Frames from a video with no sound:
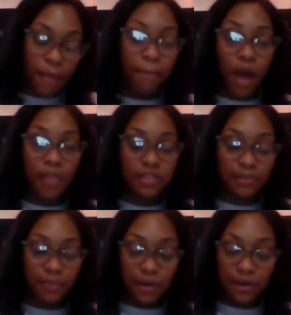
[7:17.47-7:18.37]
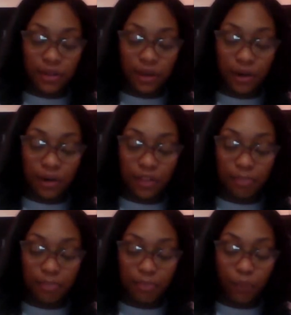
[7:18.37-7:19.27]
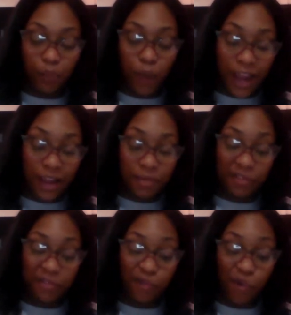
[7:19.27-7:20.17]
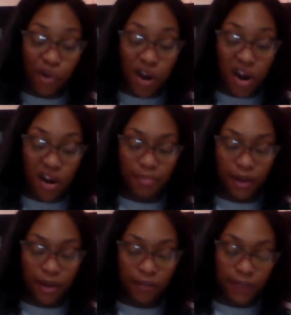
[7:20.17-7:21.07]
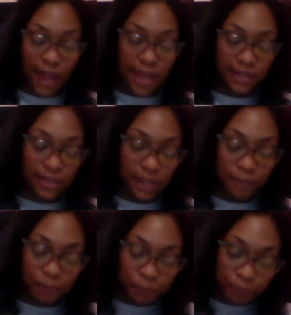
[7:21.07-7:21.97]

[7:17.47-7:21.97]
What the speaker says: Moths appeared on Earth way before butterflies did.